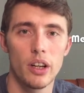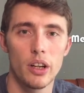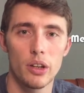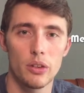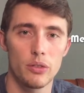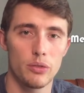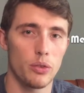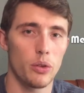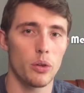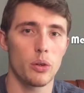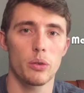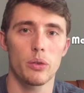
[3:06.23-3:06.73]

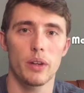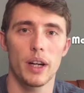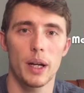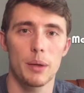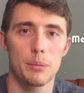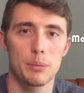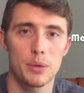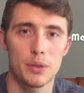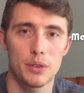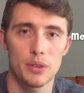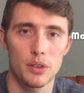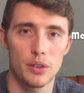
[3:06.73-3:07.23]
4
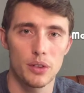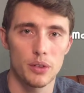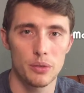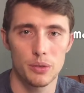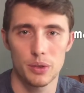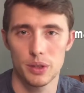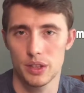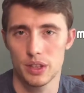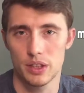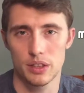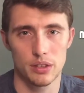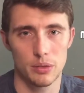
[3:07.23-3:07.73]
reps,
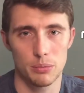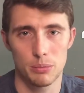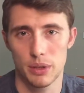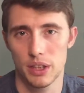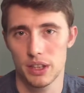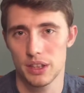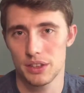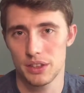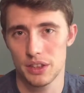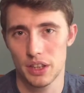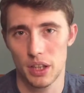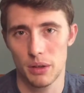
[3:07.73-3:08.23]
which is a
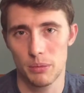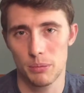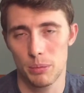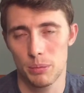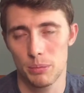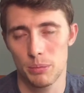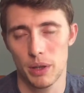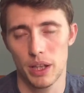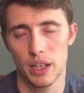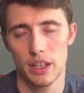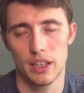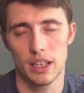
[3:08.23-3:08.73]
big jump,
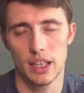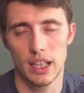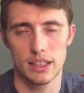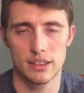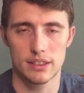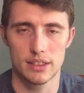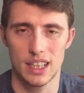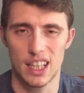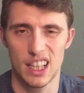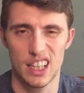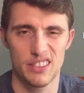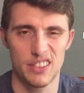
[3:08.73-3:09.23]
but
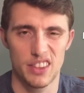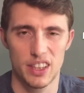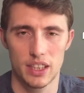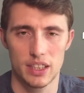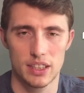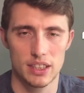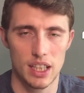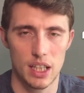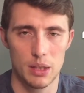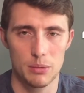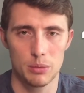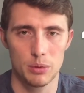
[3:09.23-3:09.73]
that's kind of an
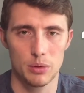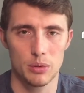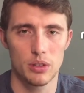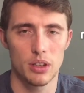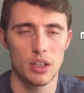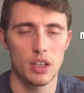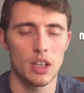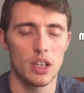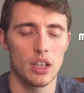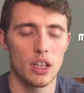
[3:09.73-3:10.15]
example.